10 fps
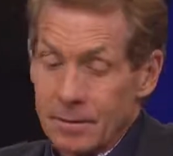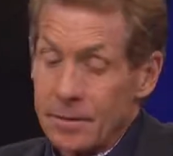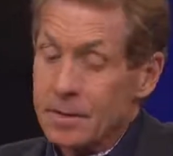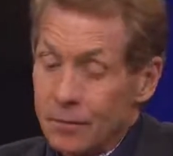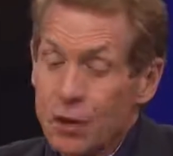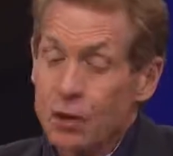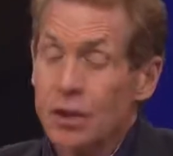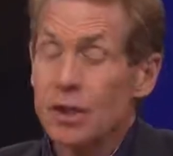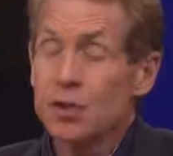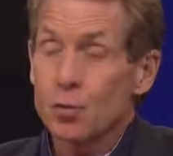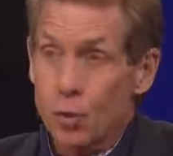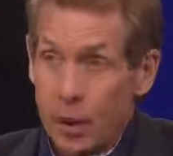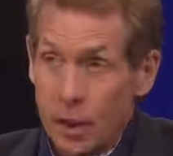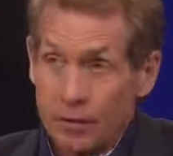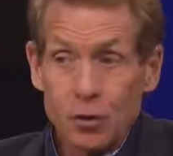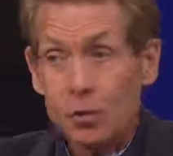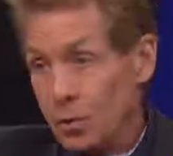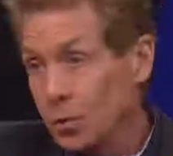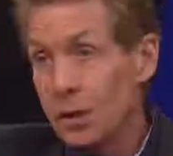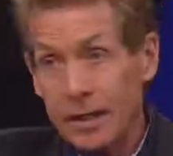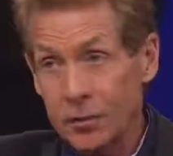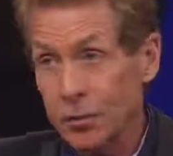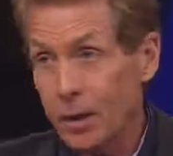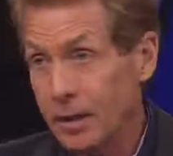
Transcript: this division is rough. You like the